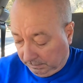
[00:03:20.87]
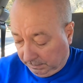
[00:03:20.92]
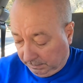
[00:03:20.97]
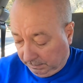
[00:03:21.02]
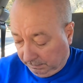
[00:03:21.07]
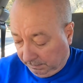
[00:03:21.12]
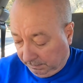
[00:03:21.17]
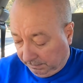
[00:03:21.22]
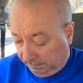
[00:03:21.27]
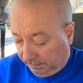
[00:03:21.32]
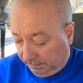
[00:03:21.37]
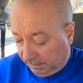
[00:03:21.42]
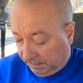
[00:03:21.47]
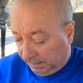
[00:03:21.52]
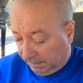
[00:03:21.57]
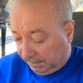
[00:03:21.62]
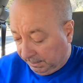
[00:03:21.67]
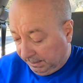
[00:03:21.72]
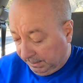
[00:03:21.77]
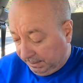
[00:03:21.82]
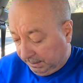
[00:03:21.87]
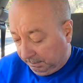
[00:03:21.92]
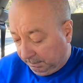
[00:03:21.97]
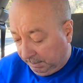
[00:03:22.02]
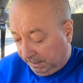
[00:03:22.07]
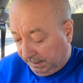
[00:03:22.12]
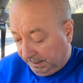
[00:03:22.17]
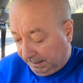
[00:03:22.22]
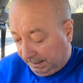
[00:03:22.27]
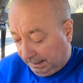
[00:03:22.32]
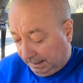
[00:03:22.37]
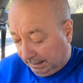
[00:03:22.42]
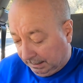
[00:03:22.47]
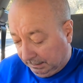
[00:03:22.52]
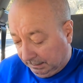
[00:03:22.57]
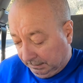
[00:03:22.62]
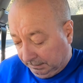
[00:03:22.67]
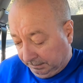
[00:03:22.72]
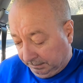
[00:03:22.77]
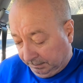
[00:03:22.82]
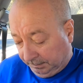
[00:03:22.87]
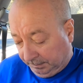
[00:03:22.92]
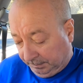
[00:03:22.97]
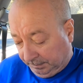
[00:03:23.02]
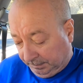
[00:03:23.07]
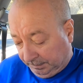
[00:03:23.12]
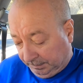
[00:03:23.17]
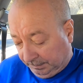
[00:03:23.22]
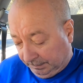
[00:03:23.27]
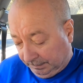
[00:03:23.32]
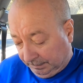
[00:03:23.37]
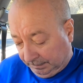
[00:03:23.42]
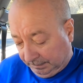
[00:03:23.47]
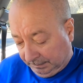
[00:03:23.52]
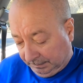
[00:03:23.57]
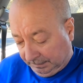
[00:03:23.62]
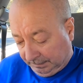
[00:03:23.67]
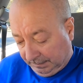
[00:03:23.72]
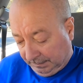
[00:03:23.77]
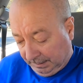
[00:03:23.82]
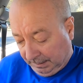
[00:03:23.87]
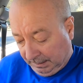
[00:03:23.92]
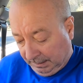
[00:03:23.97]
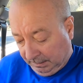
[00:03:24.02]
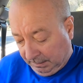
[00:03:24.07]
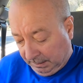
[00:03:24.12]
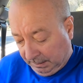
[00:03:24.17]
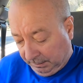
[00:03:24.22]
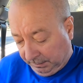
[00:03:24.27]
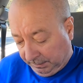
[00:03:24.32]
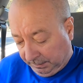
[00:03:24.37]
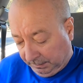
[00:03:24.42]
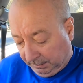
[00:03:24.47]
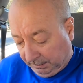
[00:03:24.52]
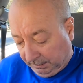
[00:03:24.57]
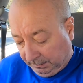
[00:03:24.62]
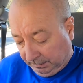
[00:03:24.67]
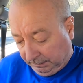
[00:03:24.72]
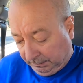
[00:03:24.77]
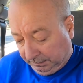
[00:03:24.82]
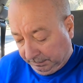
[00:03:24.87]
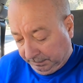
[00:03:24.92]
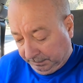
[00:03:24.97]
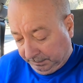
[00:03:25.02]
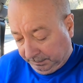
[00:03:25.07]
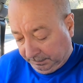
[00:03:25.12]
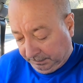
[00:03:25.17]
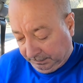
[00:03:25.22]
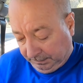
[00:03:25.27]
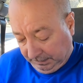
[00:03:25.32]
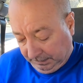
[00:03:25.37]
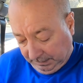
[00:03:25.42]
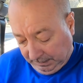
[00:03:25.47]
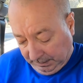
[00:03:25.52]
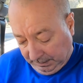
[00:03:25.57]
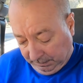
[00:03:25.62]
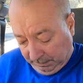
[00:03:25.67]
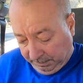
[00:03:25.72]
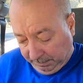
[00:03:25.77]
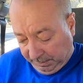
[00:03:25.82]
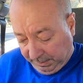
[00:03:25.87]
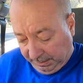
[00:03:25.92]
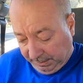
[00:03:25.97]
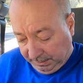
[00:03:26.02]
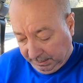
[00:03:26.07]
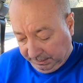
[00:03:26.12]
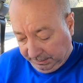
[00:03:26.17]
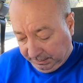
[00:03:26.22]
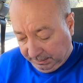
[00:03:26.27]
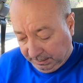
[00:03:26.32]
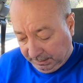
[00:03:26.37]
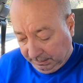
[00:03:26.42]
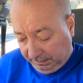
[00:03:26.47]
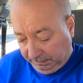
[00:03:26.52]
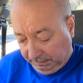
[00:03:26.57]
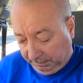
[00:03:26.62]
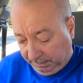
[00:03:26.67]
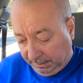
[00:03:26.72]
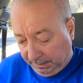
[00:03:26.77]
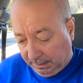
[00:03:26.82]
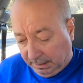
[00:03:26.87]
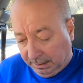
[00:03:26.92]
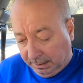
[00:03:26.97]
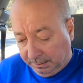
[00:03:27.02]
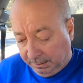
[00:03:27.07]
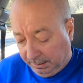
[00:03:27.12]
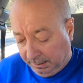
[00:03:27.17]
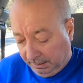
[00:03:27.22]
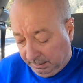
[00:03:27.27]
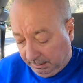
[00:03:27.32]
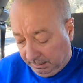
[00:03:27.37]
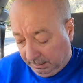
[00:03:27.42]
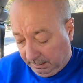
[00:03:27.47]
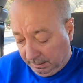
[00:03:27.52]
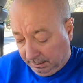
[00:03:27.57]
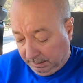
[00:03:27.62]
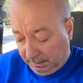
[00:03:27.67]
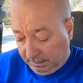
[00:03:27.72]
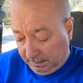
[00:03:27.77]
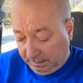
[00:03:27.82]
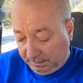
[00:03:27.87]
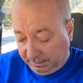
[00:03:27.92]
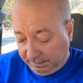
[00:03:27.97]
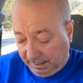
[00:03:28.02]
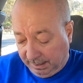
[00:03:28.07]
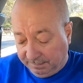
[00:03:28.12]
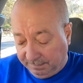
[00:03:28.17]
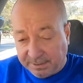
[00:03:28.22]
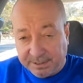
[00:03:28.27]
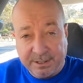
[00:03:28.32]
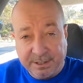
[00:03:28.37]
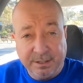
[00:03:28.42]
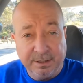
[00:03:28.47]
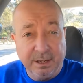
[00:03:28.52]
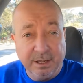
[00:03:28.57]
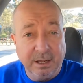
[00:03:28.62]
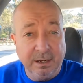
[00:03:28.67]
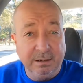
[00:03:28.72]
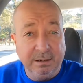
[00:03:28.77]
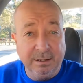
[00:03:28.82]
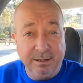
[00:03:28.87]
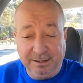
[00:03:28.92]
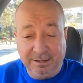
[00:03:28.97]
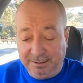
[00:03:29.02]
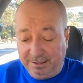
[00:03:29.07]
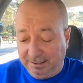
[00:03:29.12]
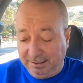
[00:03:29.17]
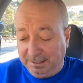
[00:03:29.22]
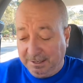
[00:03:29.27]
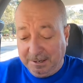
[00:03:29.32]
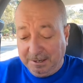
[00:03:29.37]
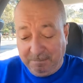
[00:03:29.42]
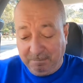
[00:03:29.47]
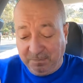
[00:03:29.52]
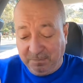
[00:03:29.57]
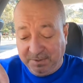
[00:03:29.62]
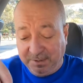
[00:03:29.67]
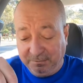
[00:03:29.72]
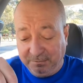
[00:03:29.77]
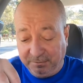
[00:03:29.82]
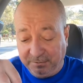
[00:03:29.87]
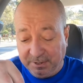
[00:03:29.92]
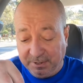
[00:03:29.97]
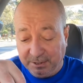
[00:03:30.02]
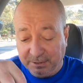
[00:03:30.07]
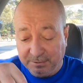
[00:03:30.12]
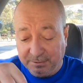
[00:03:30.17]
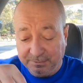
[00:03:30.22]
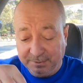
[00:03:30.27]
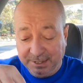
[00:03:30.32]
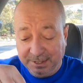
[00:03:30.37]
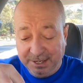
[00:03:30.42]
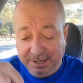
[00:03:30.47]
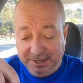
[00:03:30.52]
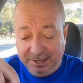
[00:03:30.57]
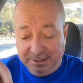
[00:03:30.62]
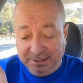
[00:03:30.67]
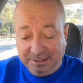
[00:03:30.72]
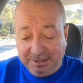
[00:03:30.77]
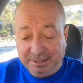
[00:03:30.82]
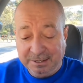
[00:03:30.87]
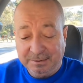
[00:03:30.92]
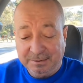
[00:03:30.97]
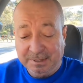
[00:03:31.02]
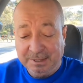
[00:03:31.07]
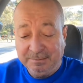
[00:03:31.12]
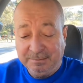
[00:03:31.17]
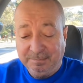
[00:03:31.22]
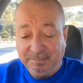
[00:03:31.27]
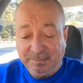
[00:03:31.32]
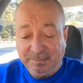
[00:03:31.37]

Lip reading: See if we can find a decent piece here. That one looks alright. They're all pretty decent though, pretty loaded. Having said that, it fell off. Anyway,